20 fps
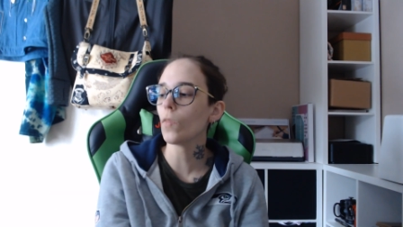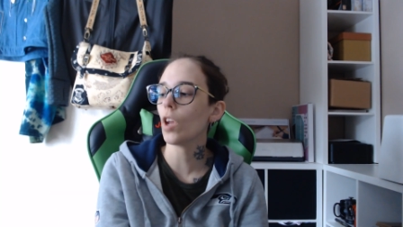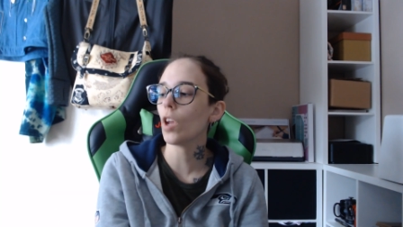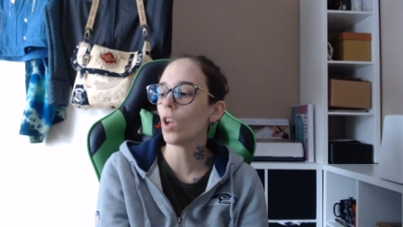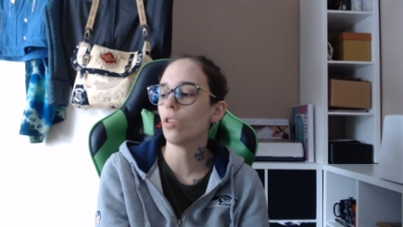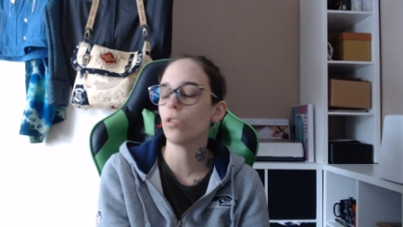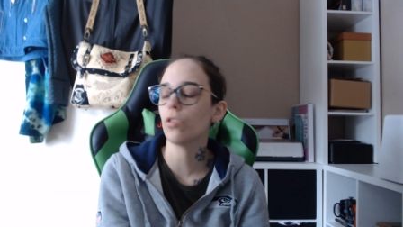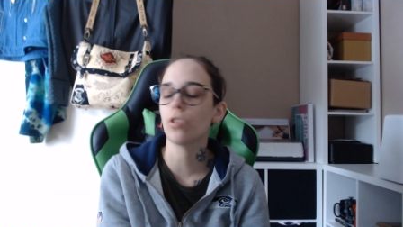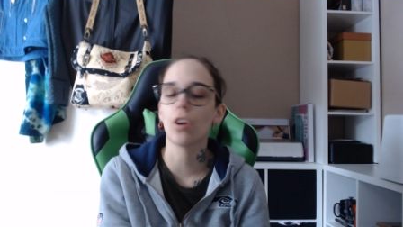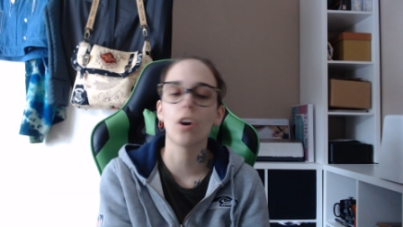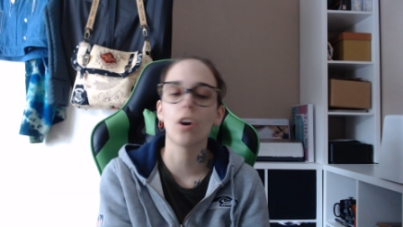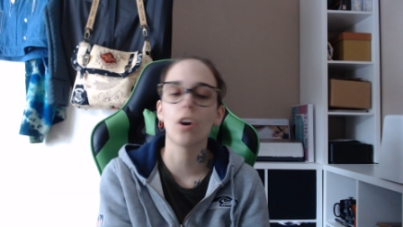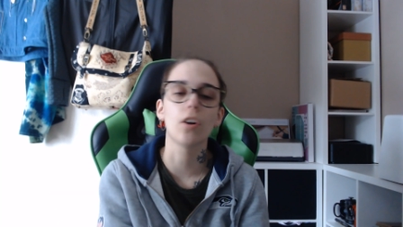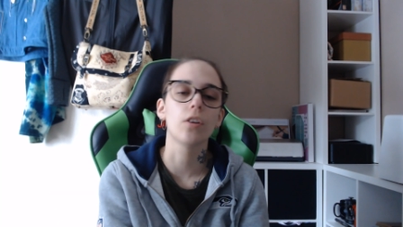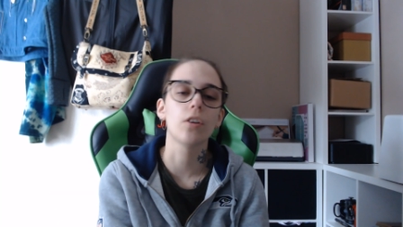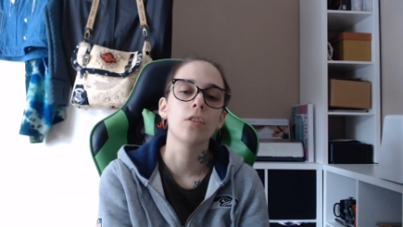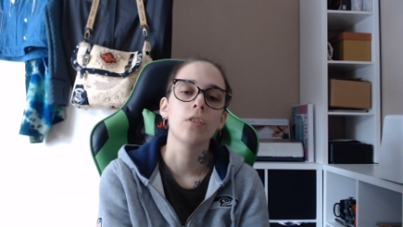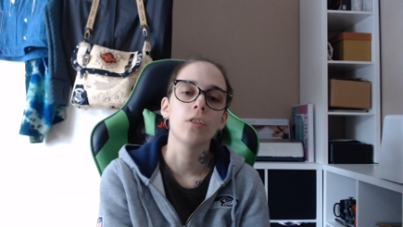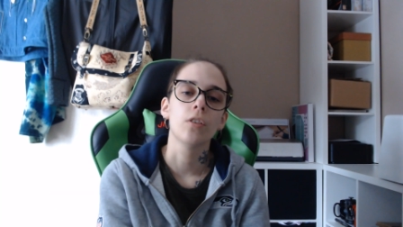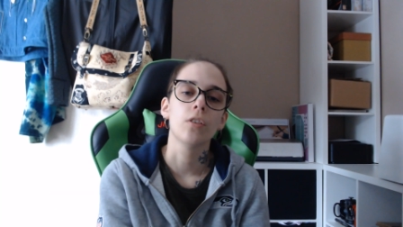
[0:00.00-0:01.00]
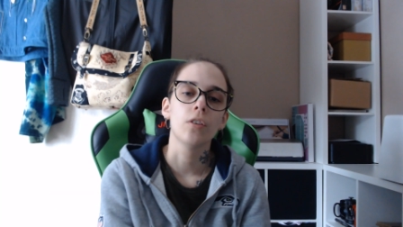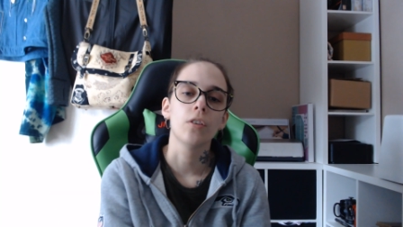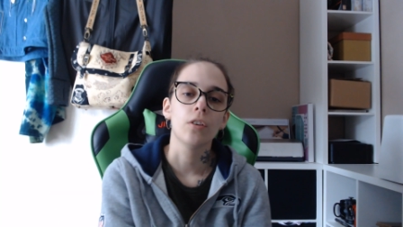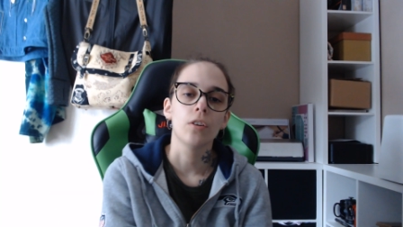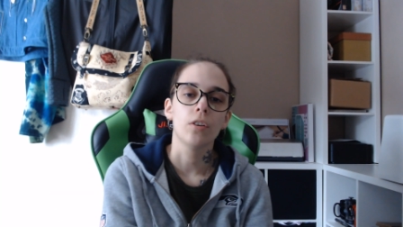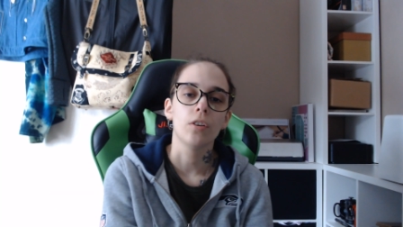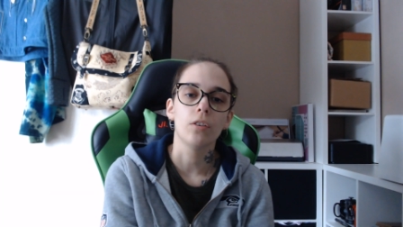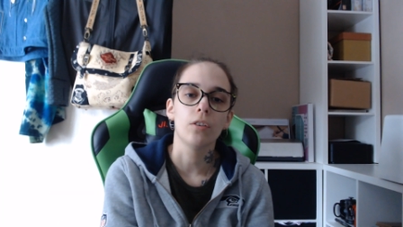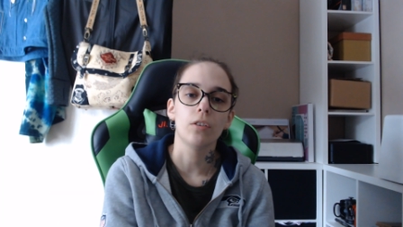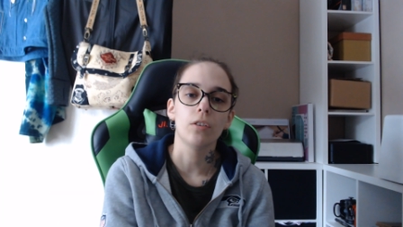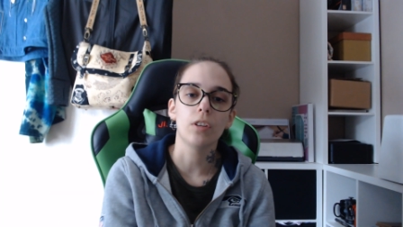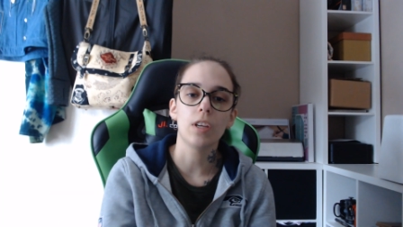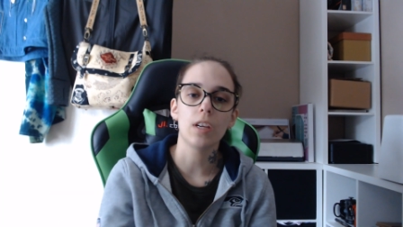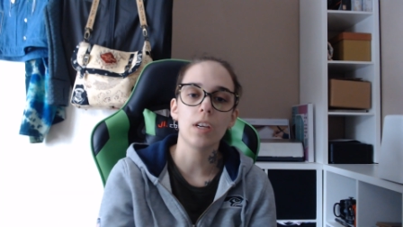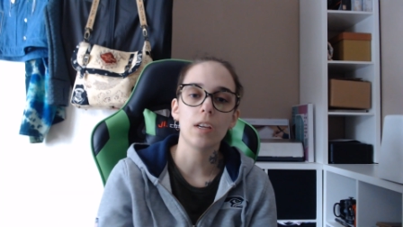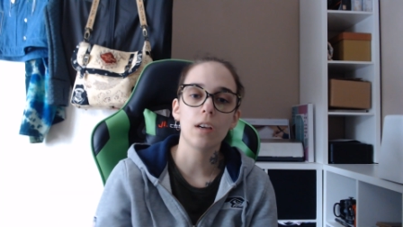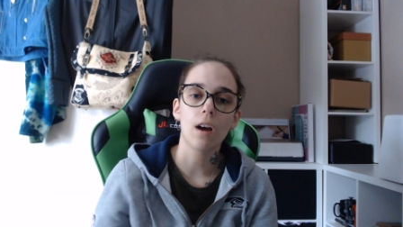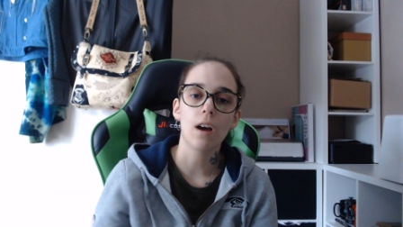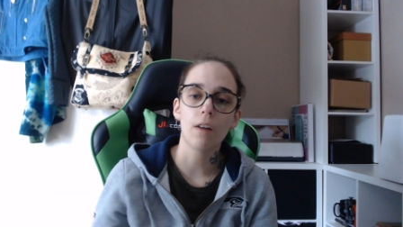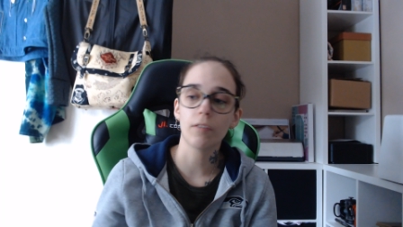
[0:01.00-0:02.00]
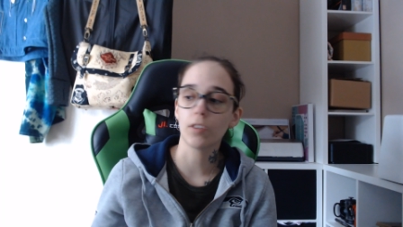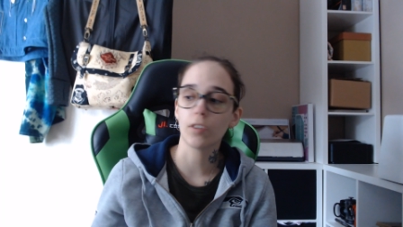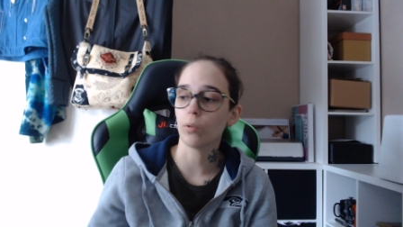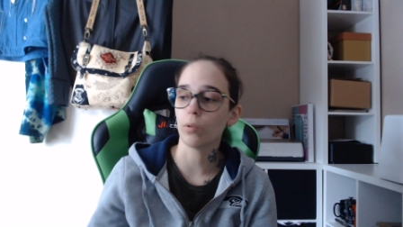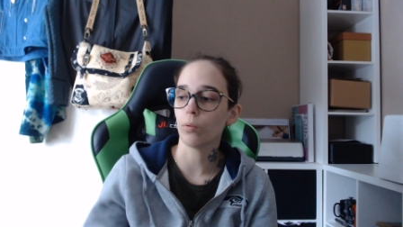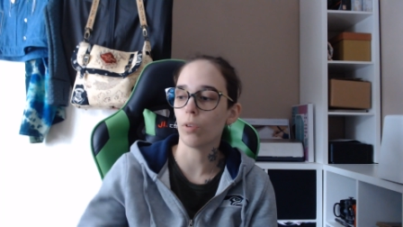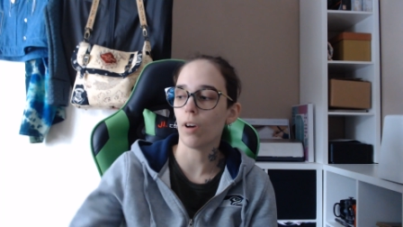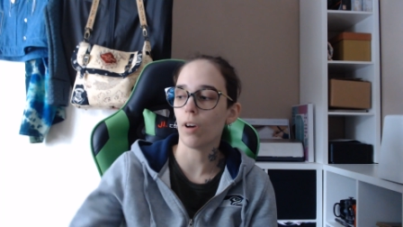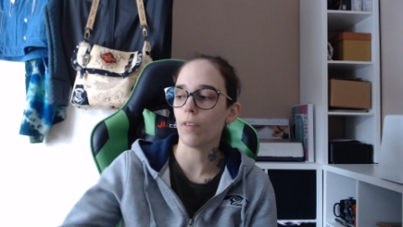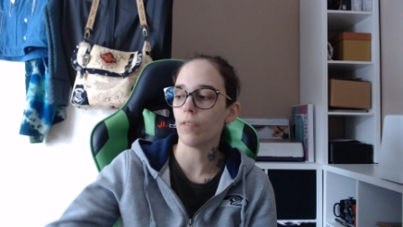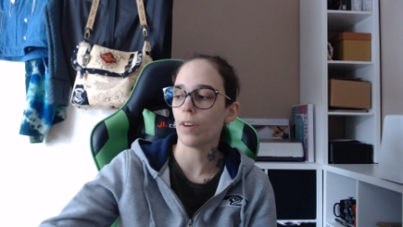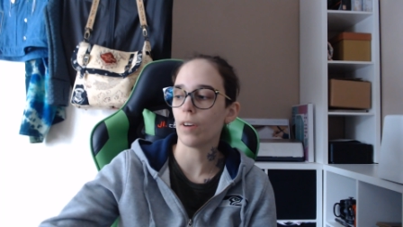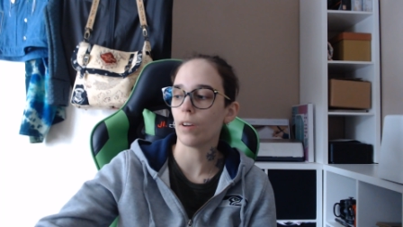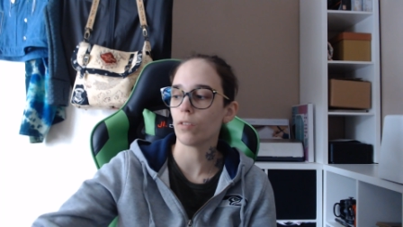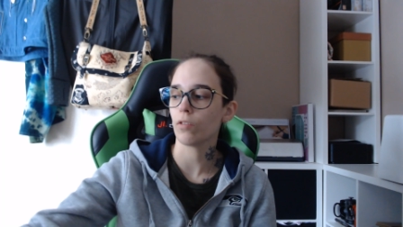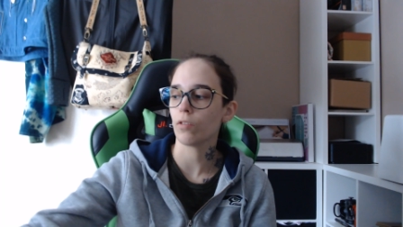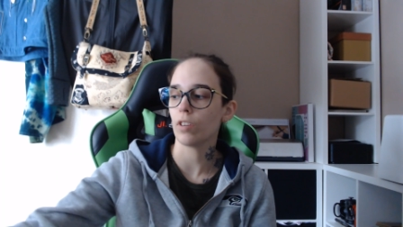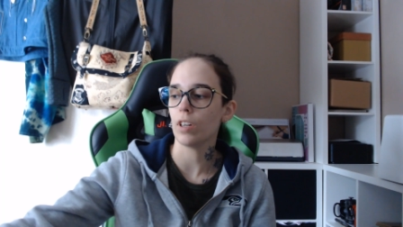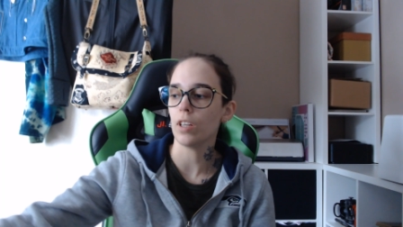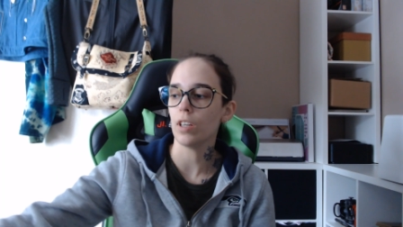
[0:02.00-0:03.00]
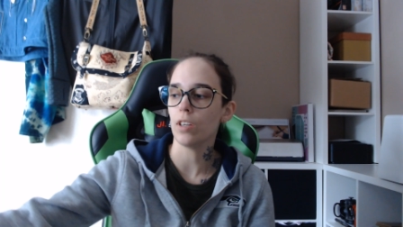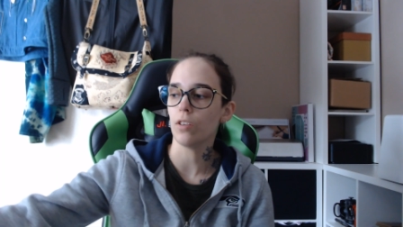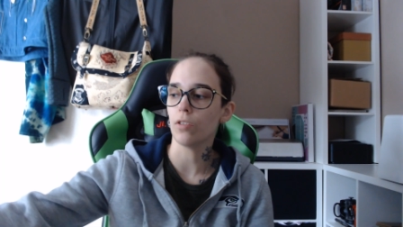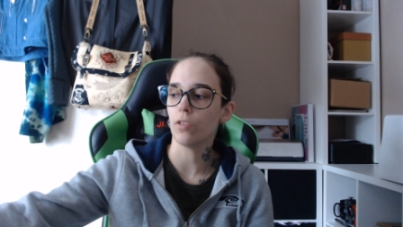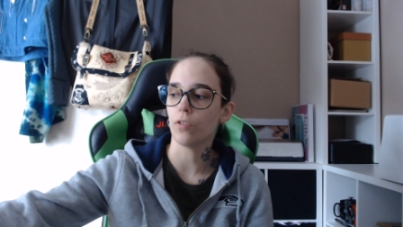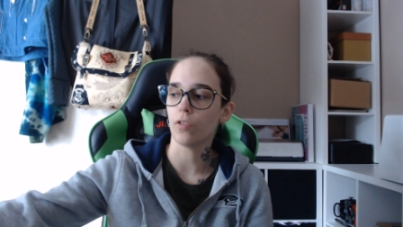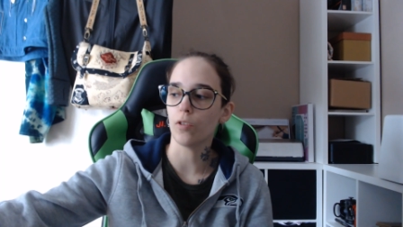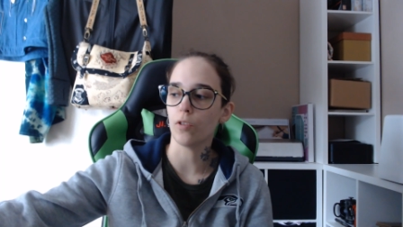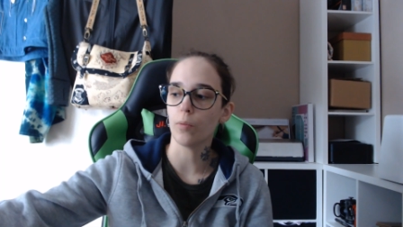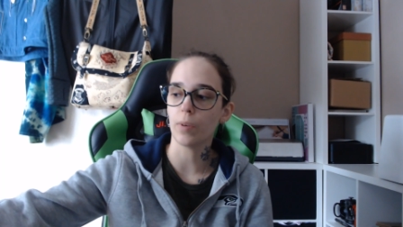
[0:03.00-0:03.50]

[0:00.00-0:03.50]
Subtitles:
So the other tool that I found really useful,